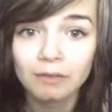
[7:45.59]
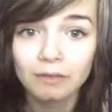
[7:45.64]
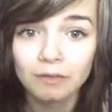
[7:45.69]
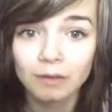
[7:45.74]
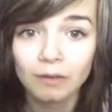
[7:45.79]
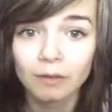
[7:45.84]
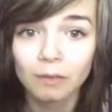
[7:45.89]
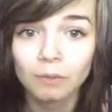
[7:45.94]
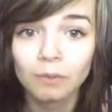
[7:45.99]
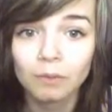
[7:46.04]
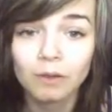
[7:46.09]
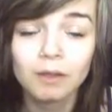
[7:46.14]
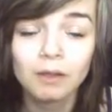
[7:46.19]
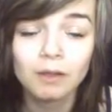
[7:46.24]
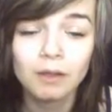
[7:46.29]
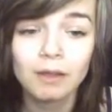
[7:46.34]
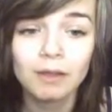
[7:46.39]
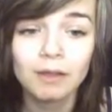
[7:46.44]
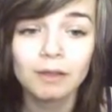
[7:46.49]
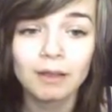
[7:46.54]
So
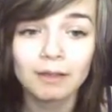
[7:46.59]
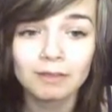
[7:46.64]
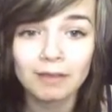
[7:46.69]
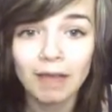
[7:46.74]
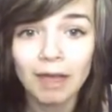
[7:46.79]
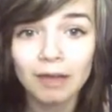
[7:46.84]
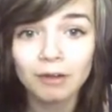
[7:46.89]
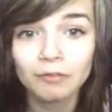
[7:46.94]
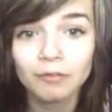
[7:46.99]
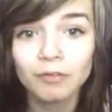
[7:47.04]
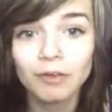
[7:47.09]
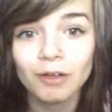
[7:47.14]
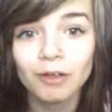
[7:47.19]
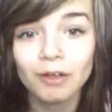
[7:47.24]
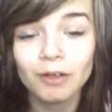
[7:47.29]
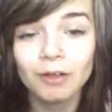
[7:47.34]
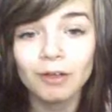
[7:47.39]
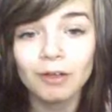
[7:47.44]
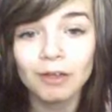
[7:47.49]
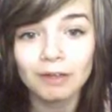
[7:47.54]
it's kind of
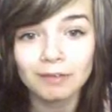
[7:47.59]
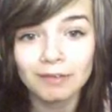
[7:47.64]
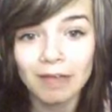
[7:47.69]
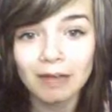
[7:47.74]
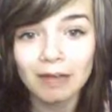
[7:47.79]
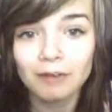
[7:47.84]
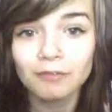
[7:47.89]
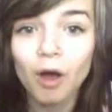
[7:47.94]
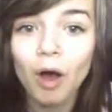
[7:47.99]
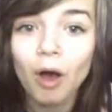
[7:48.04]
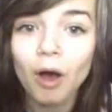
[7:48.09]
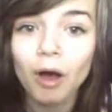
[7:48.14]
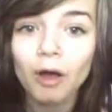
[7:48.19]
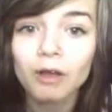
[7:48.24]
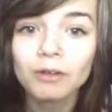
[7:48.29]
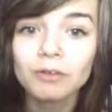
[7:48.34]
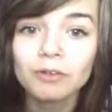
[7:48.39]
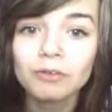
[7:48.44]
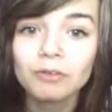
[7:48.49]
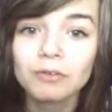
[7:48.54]

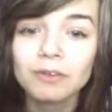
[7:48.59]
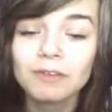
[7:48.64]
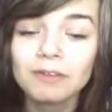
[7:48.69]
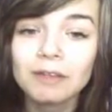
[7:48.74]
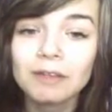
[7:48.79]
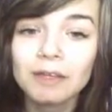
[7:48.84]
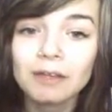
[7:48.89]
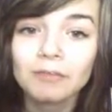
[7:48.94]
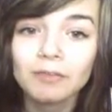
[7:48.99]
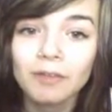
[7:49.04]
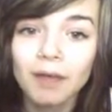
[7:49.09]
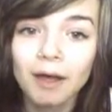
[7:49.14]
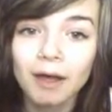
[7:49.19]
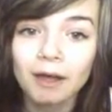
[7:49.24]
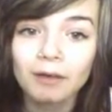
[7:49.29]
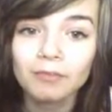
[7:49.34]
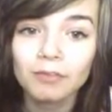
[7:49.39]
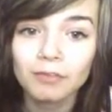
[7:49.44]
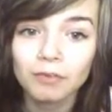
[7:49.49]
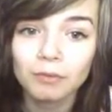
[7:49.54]
hard to receive
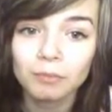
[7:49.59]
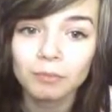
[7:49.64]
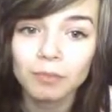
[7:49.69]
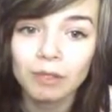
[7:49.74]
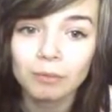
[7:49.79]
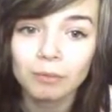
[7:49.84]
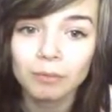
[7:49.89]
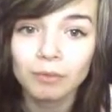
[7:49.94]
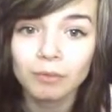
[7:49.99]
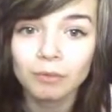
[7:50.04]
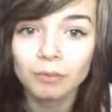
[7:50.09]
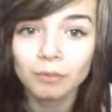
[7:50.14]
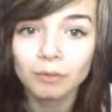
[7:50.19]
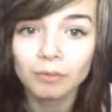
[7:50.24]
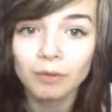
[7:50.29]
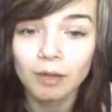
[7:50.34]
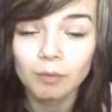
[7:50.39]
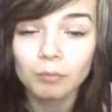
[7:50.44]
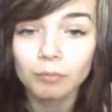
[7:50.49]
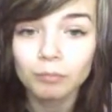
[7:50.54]
that for some people,
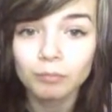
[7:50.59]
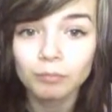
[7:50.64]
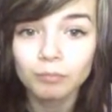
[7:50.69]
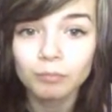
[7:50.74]
like